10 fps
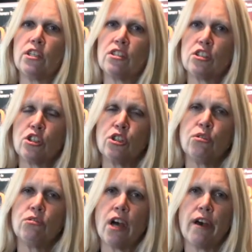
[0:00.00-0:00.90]

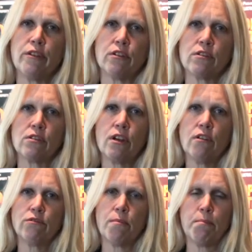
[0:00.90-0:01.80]
exclude others
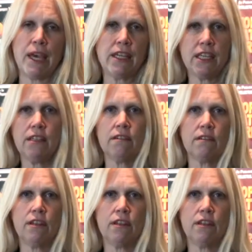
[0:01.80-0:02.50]
from making,